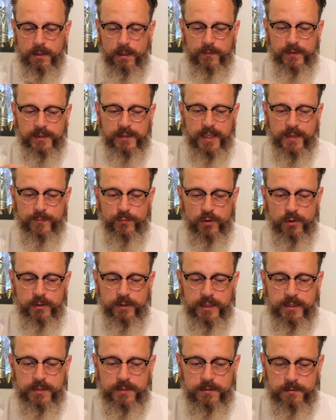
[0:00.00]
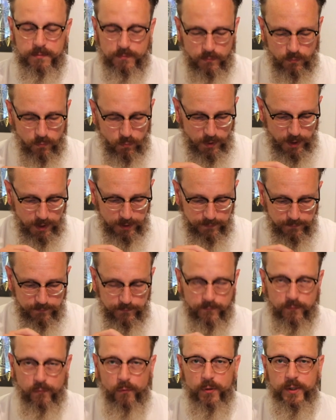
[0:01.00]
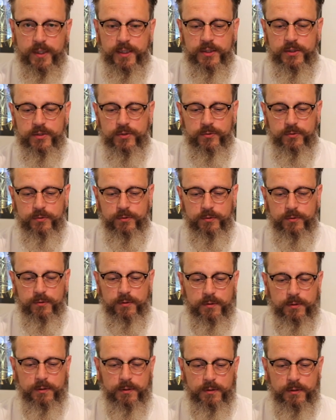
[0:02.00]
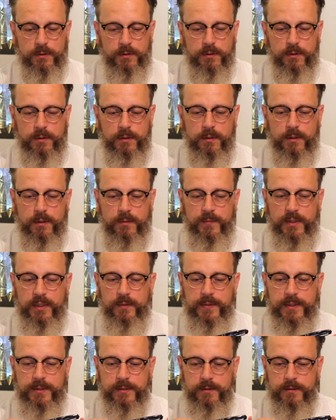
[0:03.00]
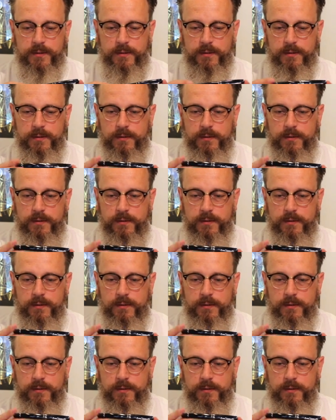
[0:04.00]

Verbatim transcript: And with the cap on it's 142 millimeters.